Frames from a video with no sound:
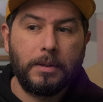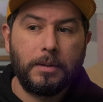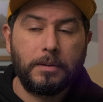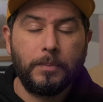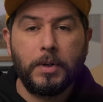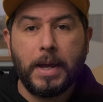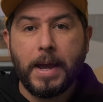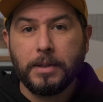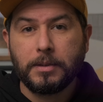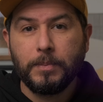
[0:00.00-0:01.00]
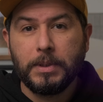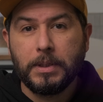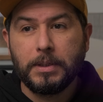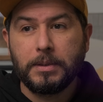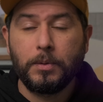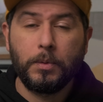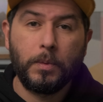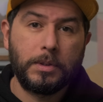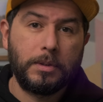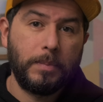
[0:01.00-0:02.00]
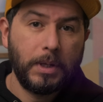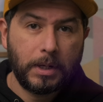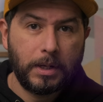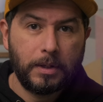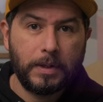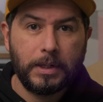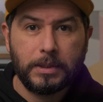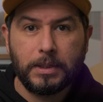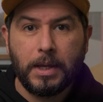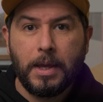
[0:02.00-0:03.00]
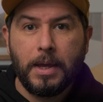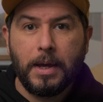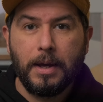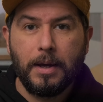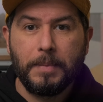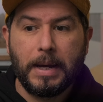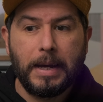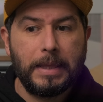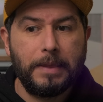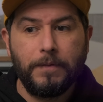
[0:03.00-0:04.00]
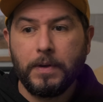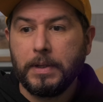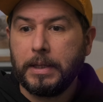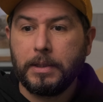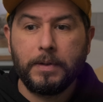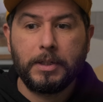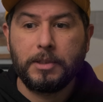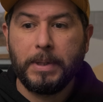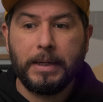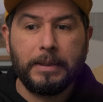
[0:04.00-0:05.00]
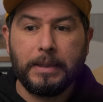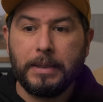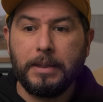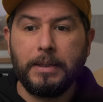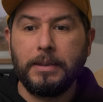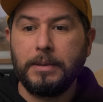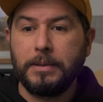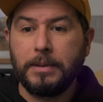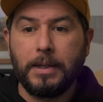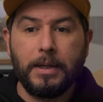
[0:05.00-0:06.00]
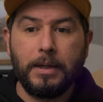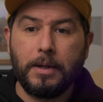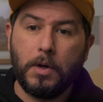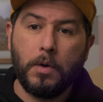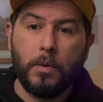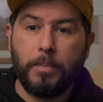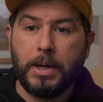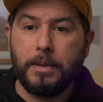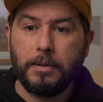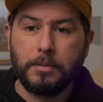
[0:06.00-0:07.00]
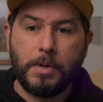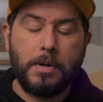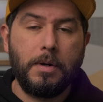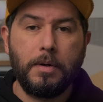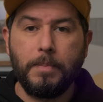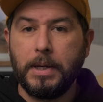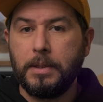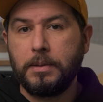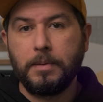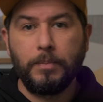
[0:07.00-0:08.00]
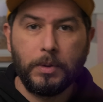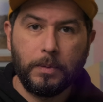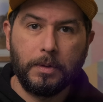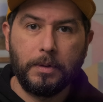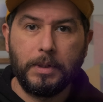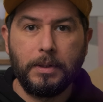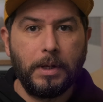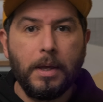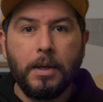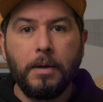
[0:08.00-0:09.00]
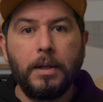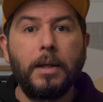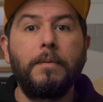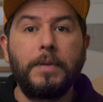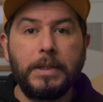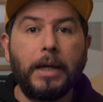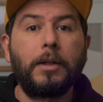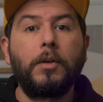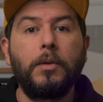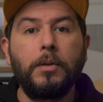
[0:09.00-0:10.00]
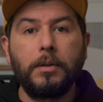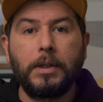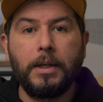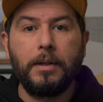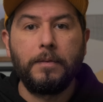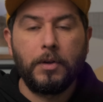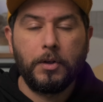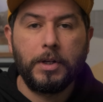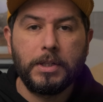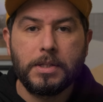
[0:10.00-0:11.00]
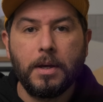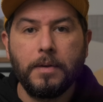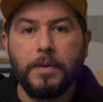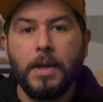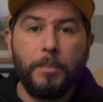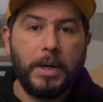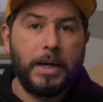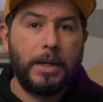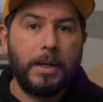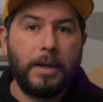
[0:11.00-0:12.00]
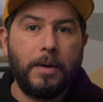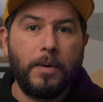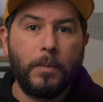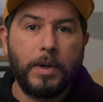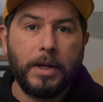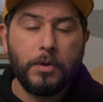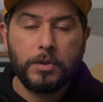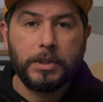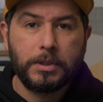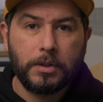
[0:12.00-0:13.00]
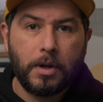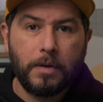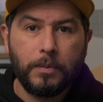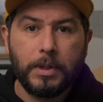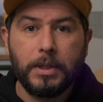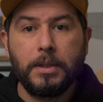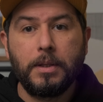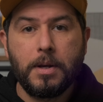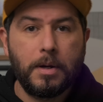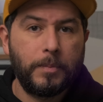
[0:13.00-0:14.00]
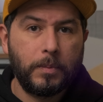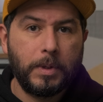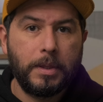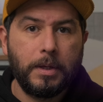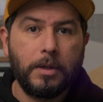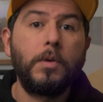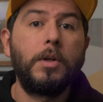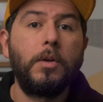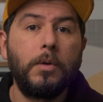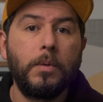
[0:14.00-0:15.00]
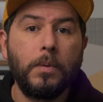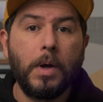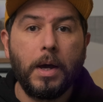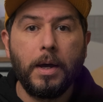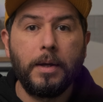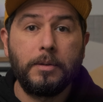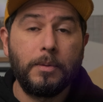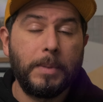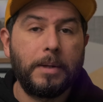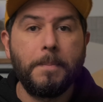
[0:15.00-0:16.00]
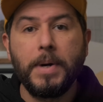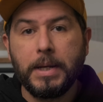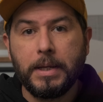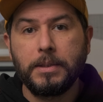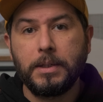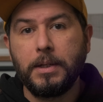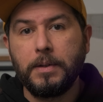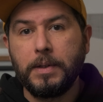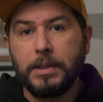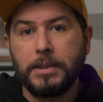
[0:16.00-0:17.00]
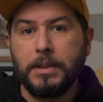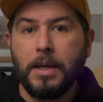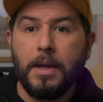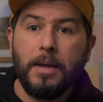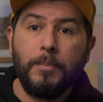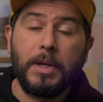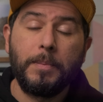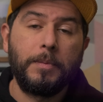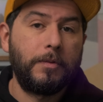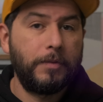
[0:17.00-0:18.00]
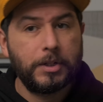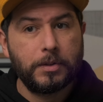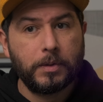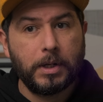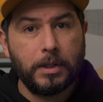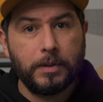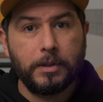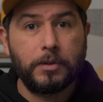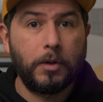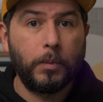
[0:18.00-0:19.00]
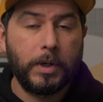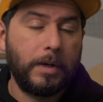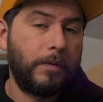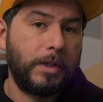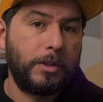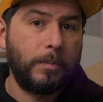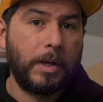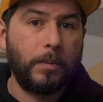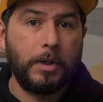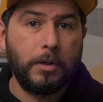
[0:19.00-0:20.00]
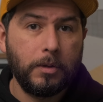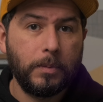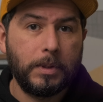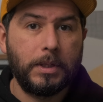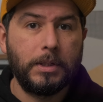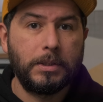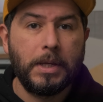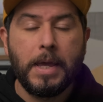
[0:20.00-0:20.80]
someone asks me this who wants to be a colorist, I feel like they're expecting things like, oh, buy this monitor, buy this computer, and a lot of technical kind of nerdy stuff. But what I usually start off with, the number one thing you can do to make money as a colorist, become a professional colorist, or whatever it is you might want to do with this,